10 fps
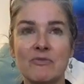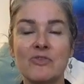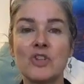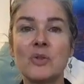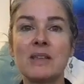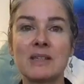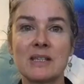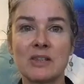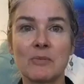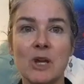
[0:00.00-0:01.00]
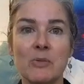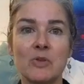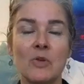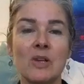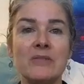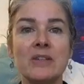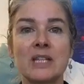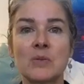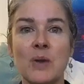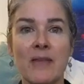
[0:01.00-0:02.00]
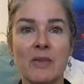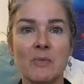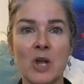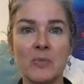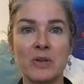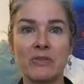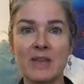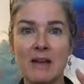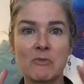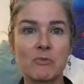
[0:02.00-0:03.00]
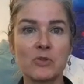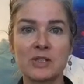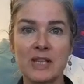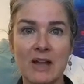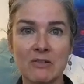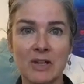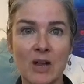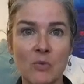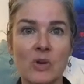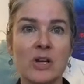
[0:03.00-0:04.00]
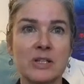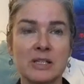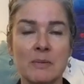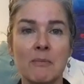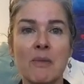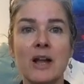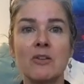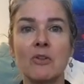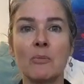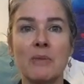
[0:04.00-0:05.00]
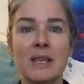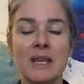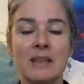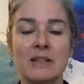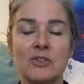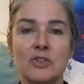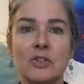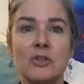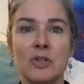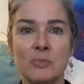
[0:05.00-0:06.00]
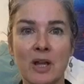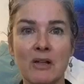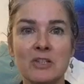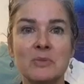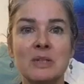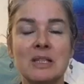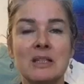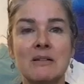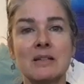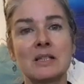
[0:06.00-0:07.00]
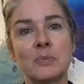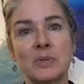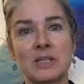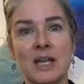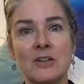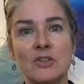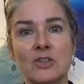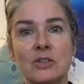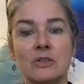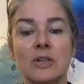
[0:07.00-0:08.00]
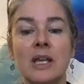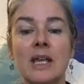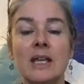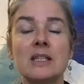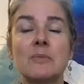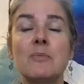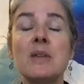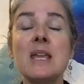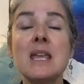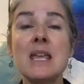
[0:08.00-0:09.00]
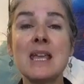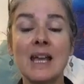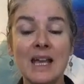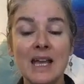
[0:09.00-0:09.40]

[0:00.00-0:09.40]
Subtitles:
doing this at the moment or living this way at the moment, that will sound like words and it might not mean anything to you, but ultimately there is the potential to be